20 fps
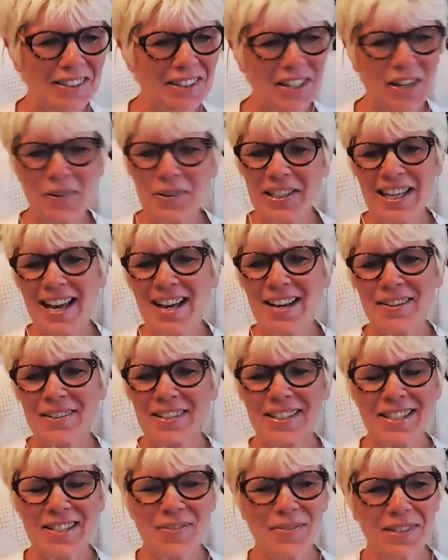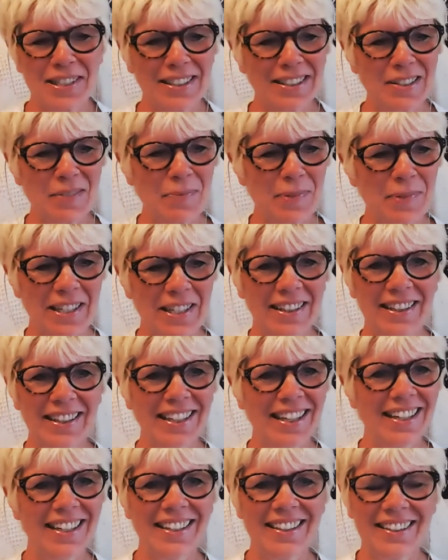going out. It's really been,
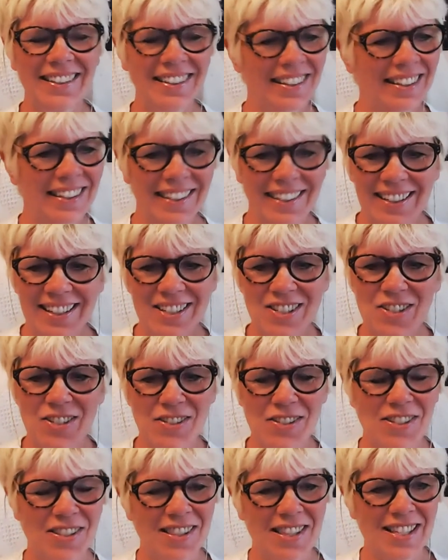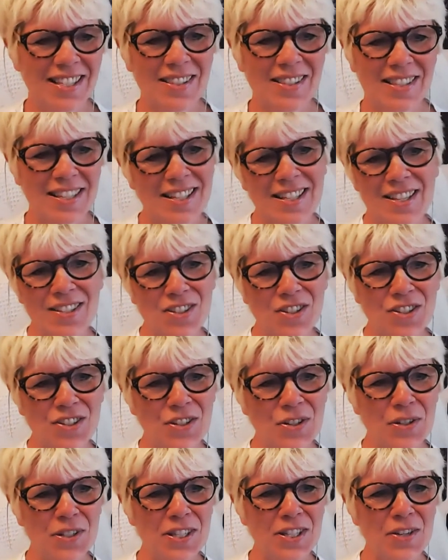this has just
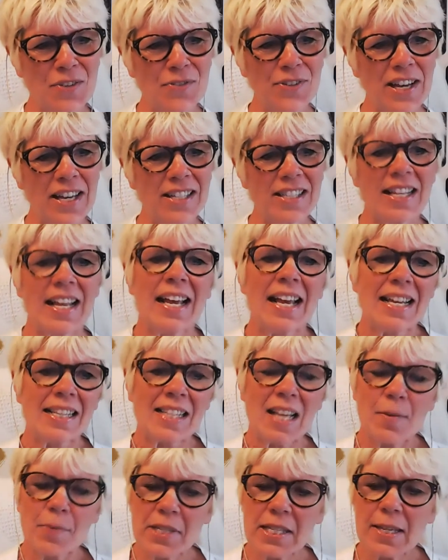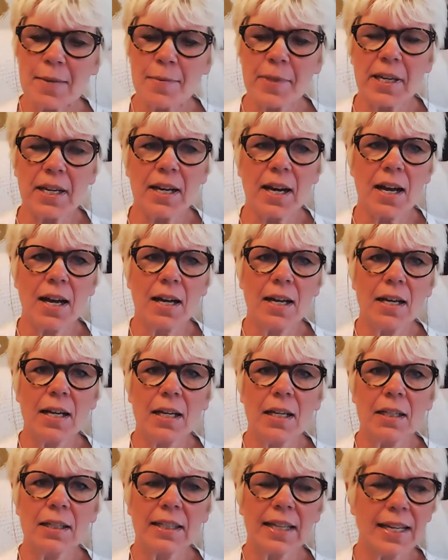gone so fast. Tell me something.
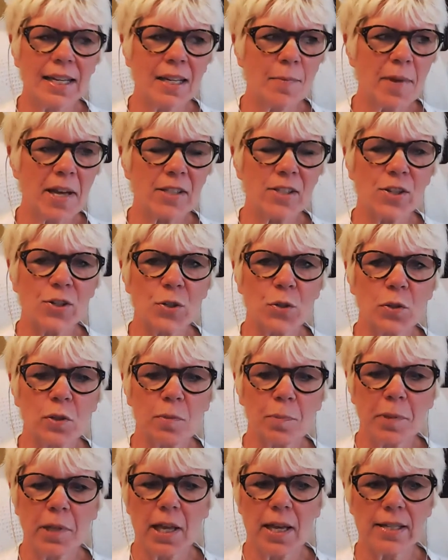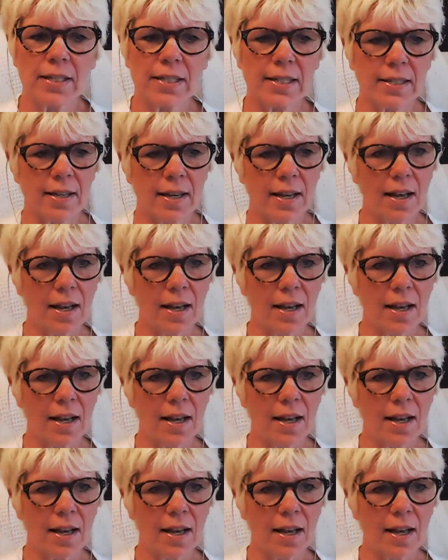Getting back to Google Plus,